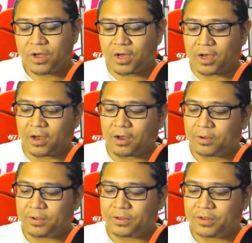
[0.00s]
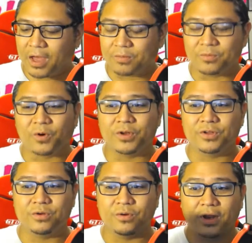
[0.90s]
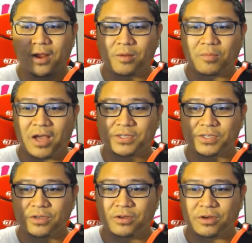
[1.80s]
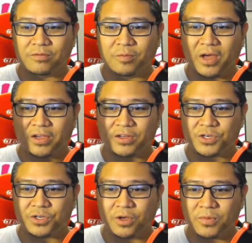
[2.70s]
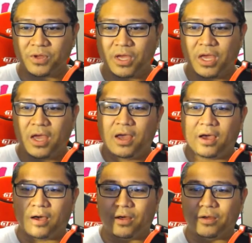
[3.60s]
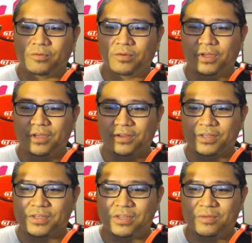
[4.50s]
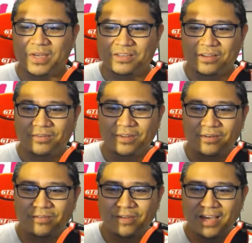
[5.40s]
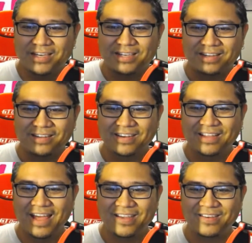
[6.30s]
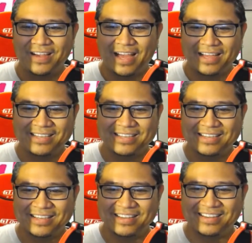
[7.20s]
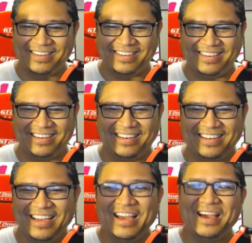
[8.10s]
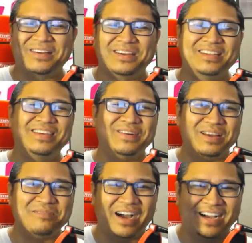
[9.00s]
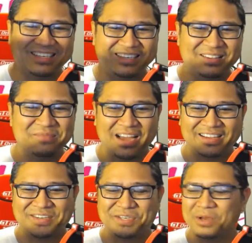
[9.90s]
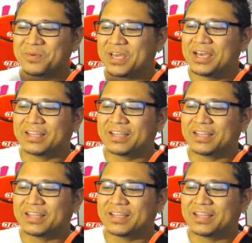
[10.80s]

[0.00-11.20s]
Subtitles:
I'm going to do an unboxing of the PocketCHIP. Hey, you can see myself in the reflection. Look at that, you guys. I'm going to do an unboxing of the PocketCHIP.